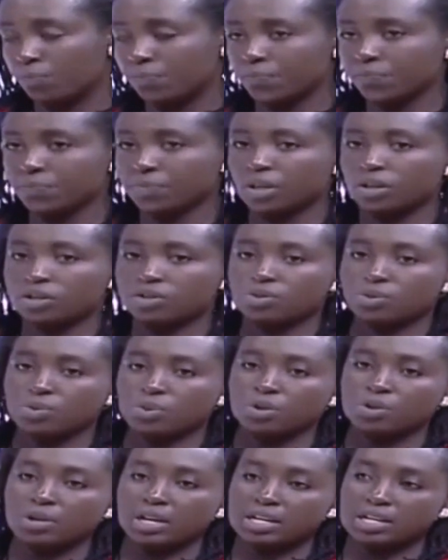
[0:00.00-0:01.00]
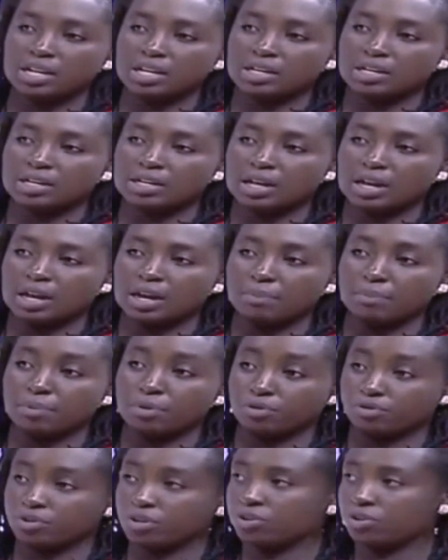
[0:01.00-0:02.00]
Mm. So when you get a uh,
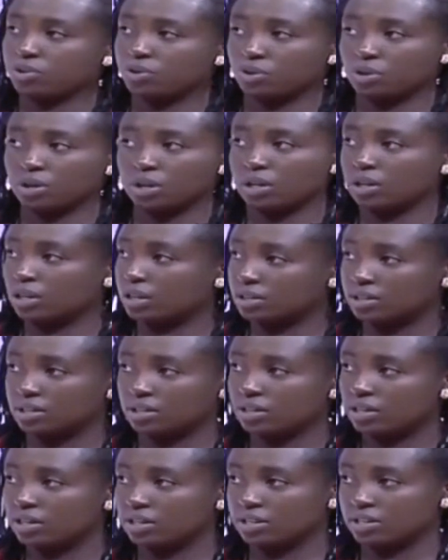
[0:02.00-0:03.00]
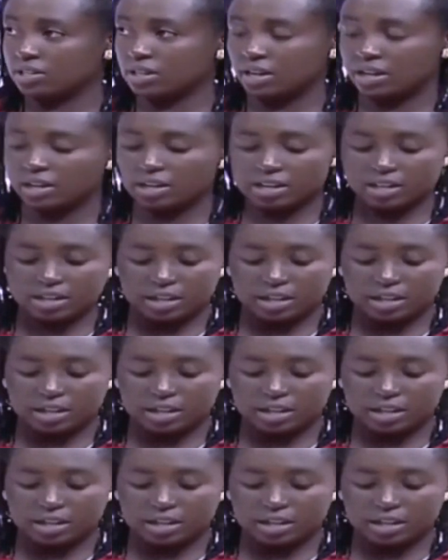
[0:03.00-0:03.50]
professional interior designer,